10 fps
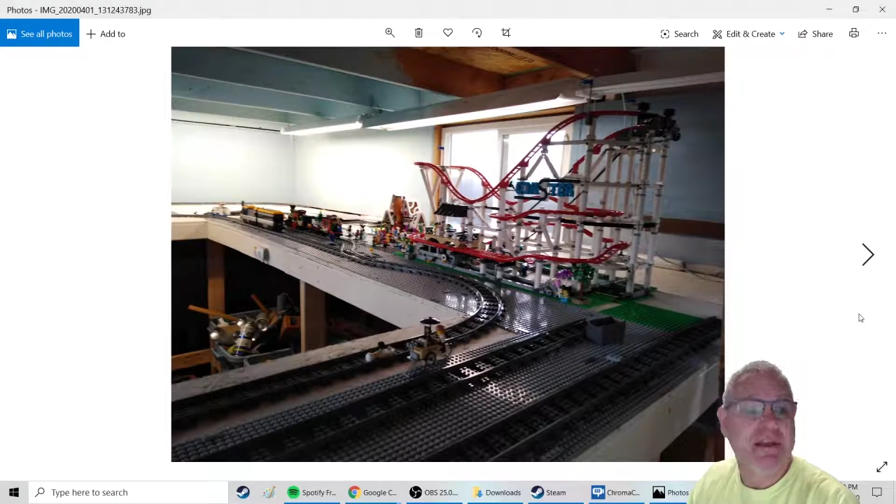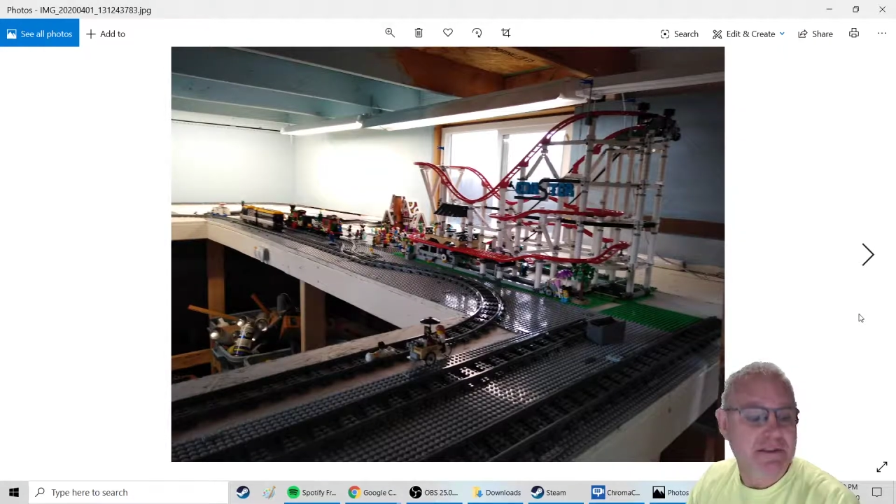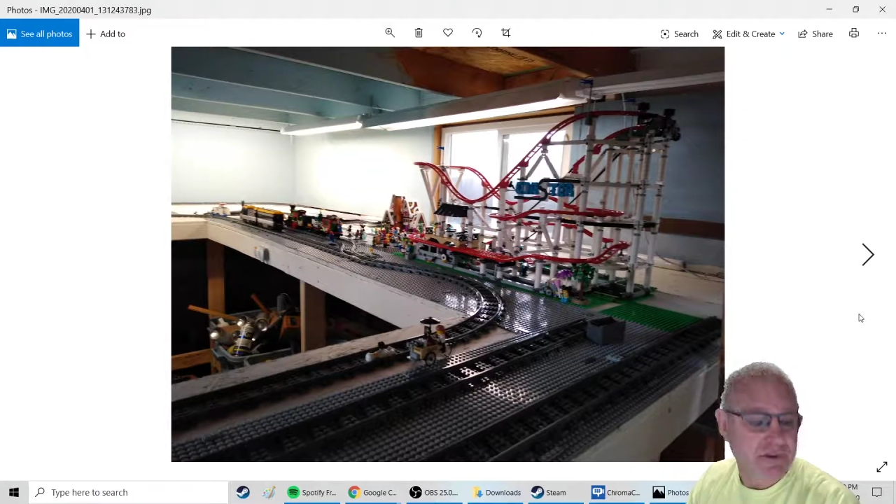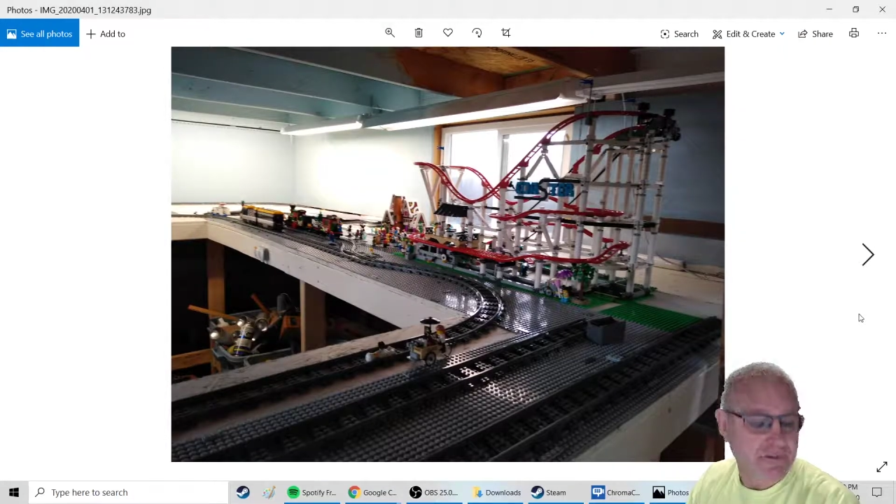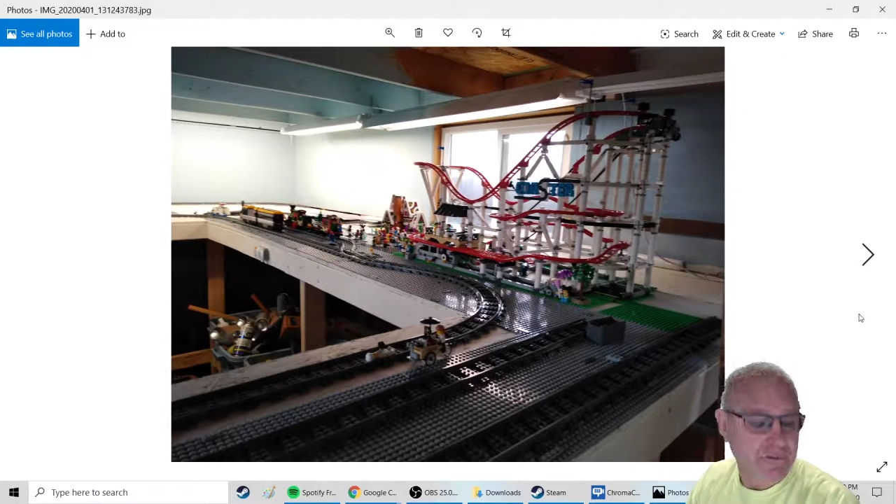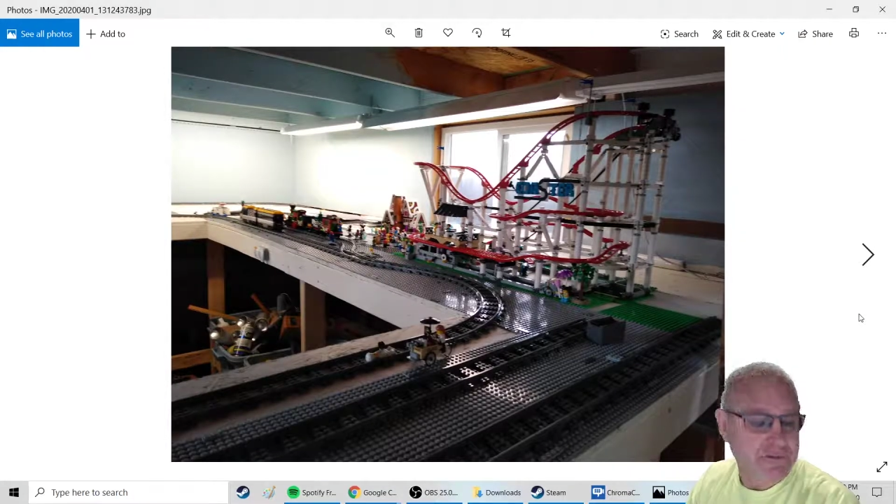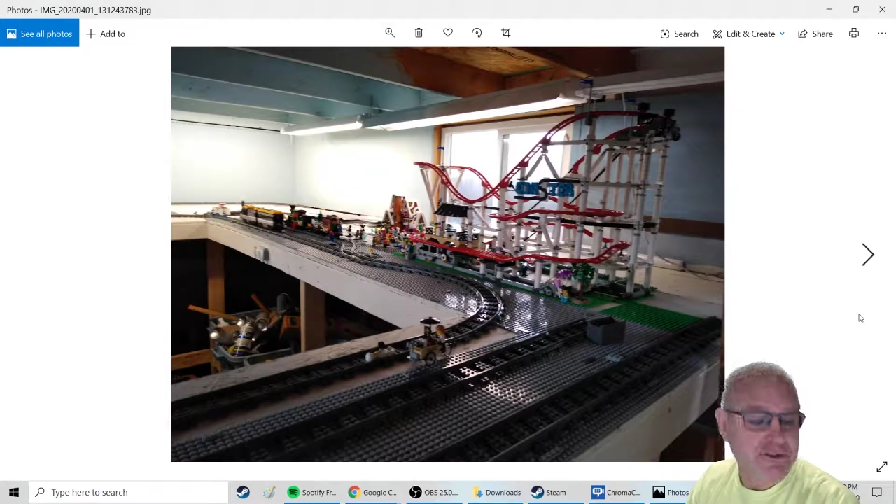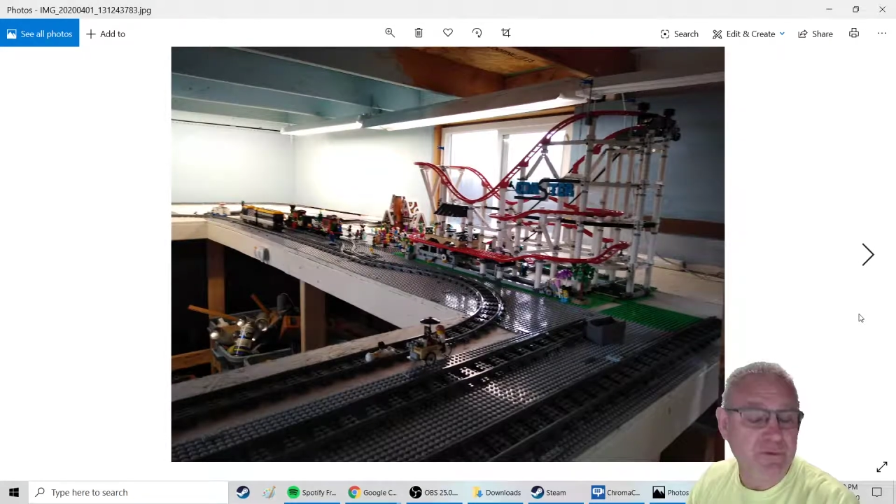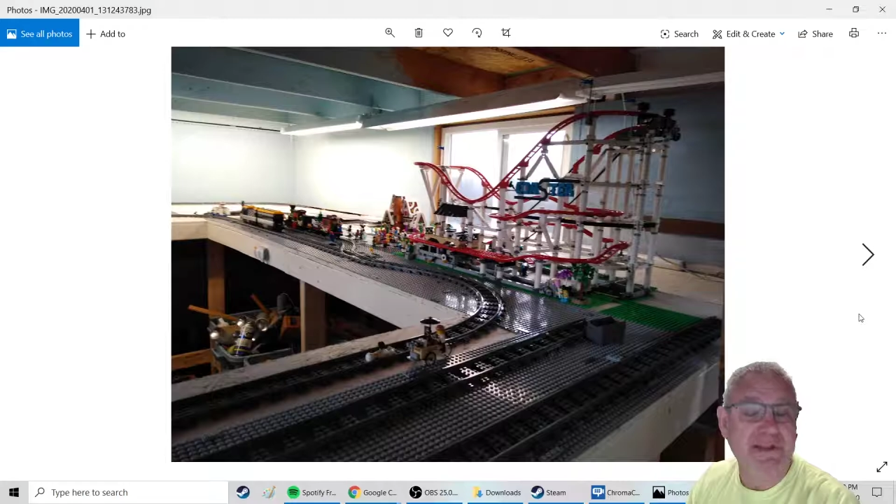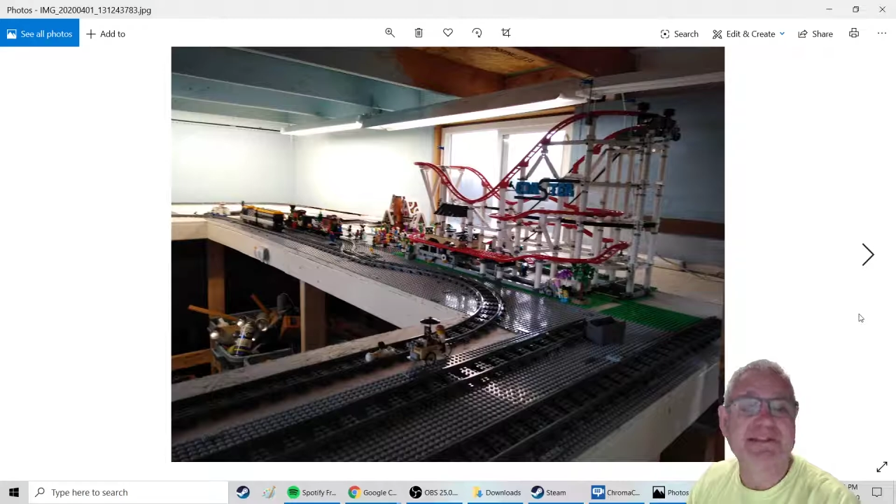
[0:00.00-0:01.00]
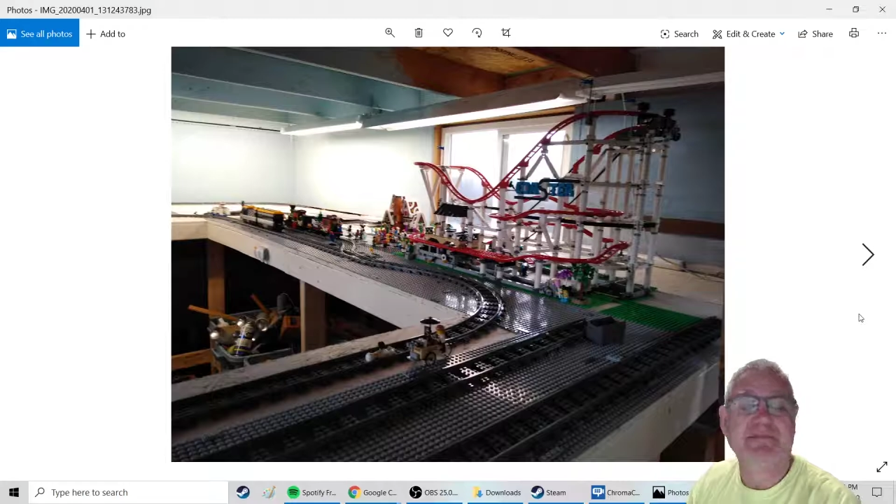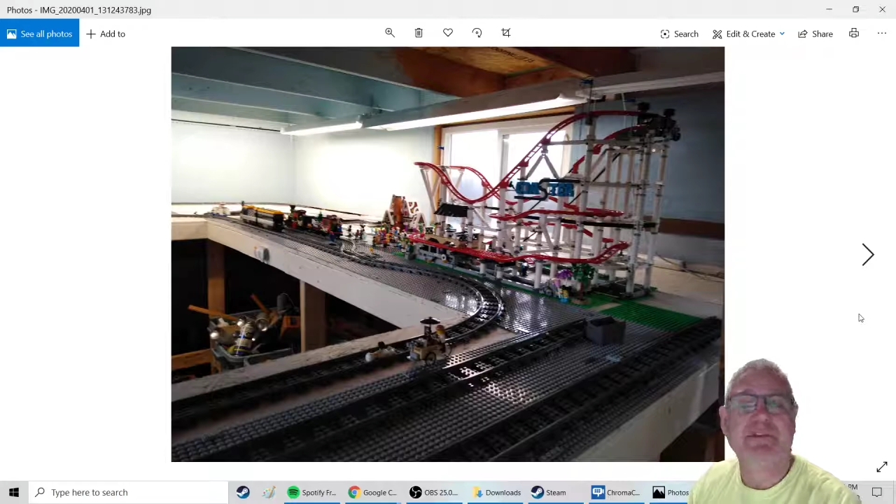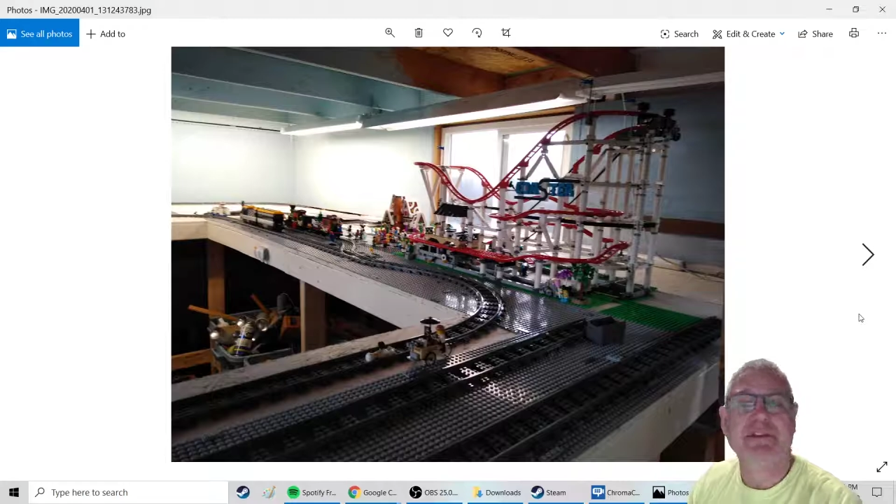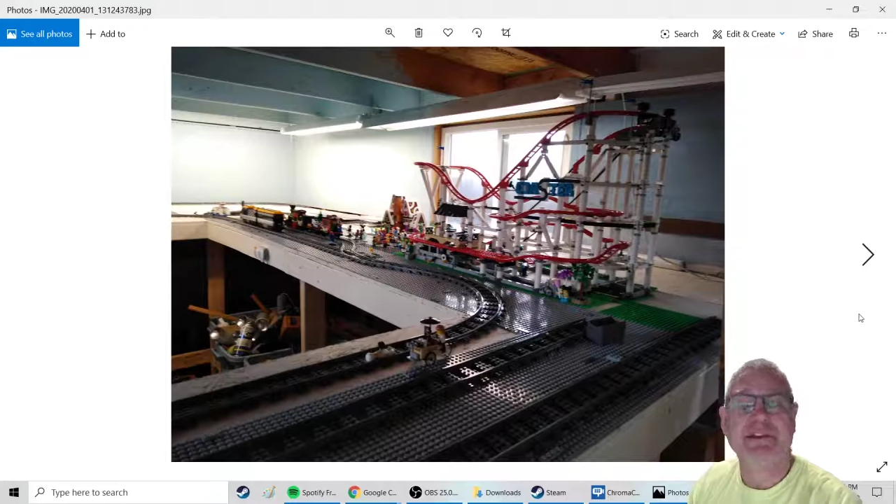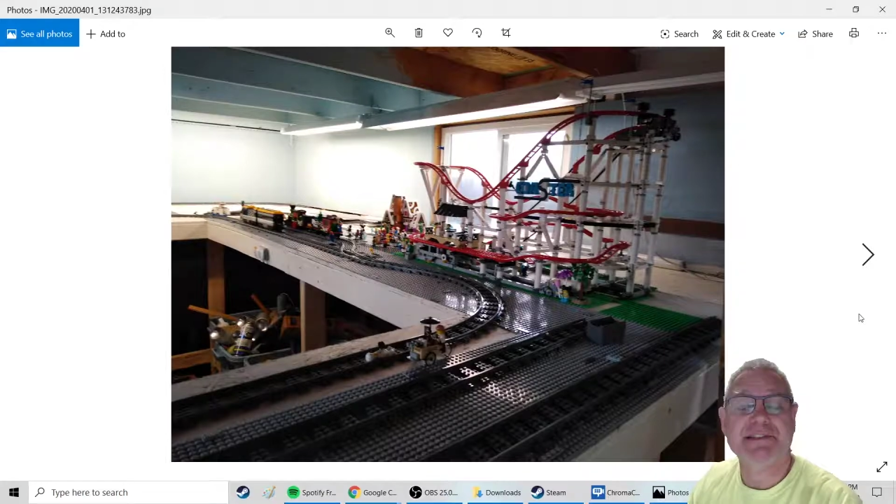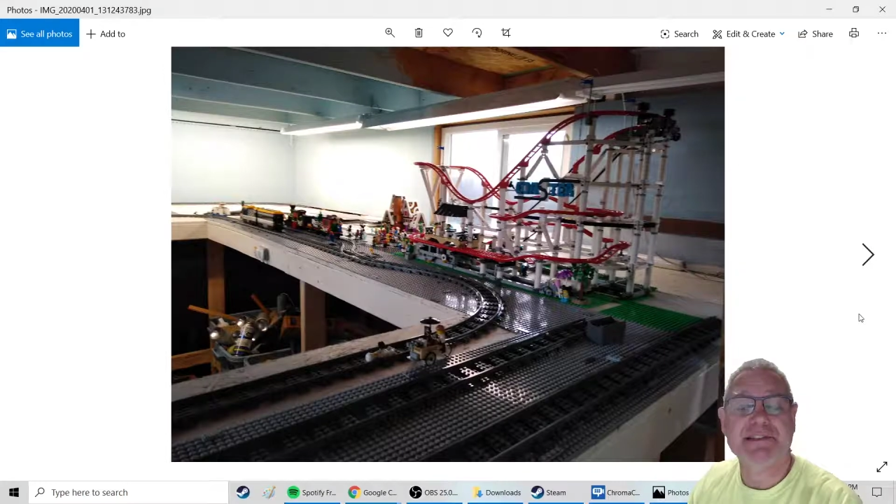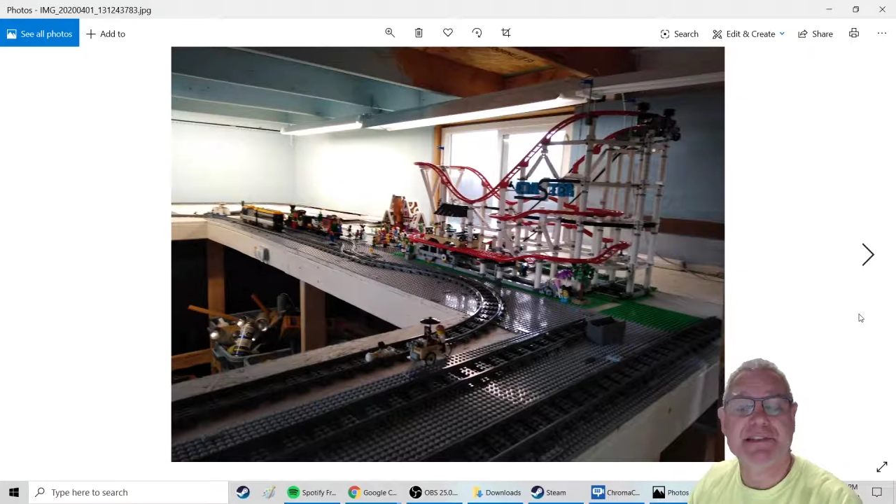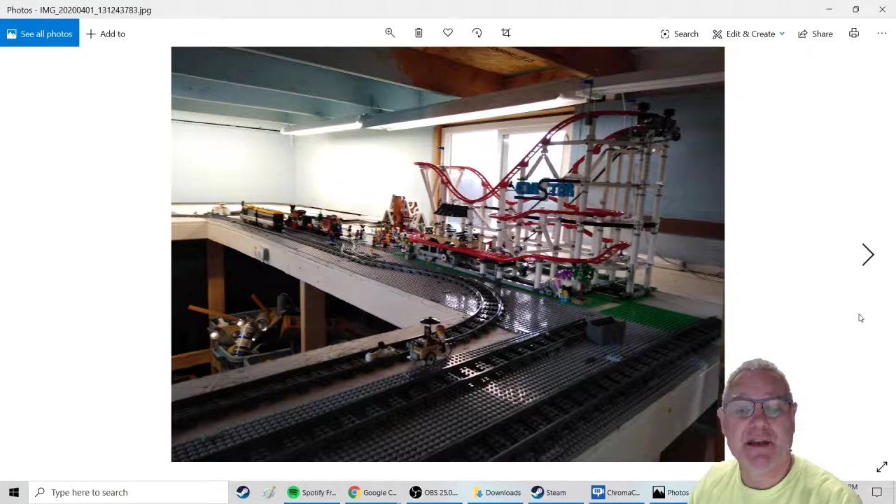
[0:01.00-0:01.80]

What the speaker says: So the first 2 weeks of this